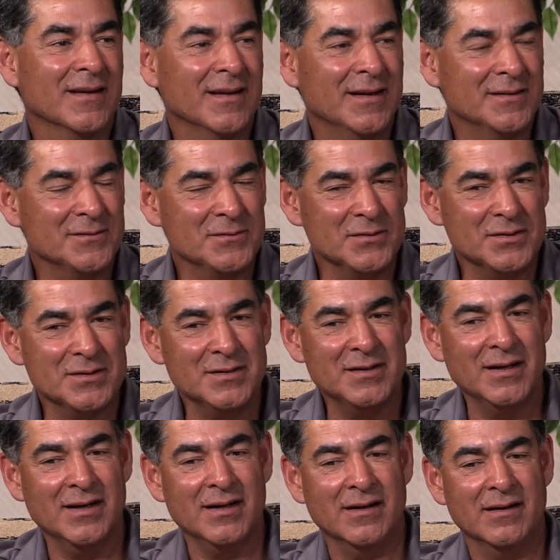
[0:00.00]

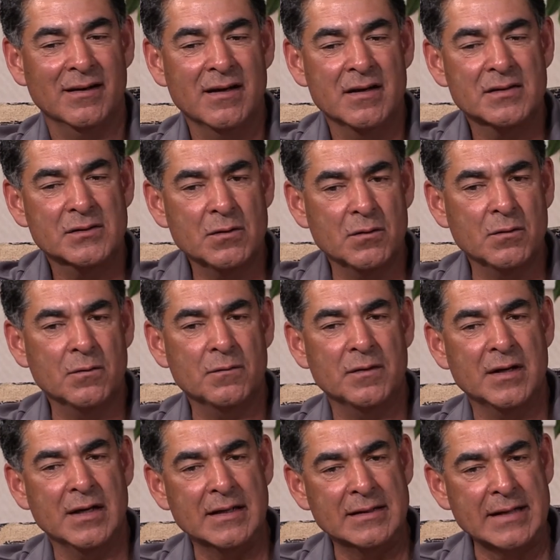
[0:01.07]
interesting. So
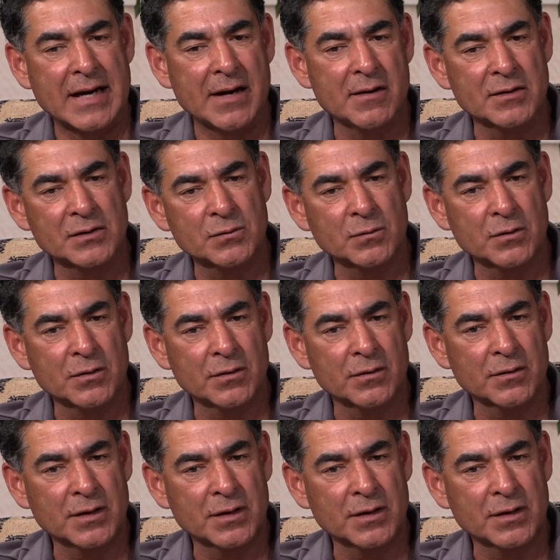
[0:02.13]
the Adairs were